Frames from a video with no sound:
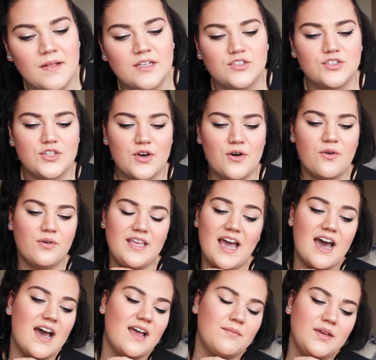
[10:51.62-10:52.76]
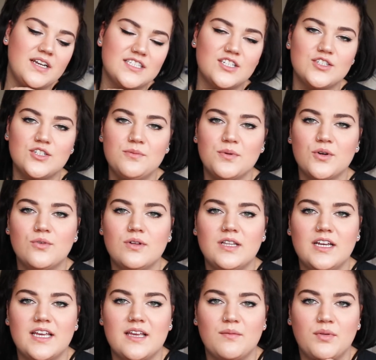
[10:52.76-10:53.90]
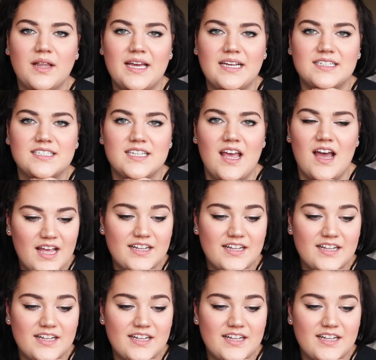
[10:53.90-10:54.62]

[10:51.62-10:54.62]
So yeah, I mean, it's a super cool looking place.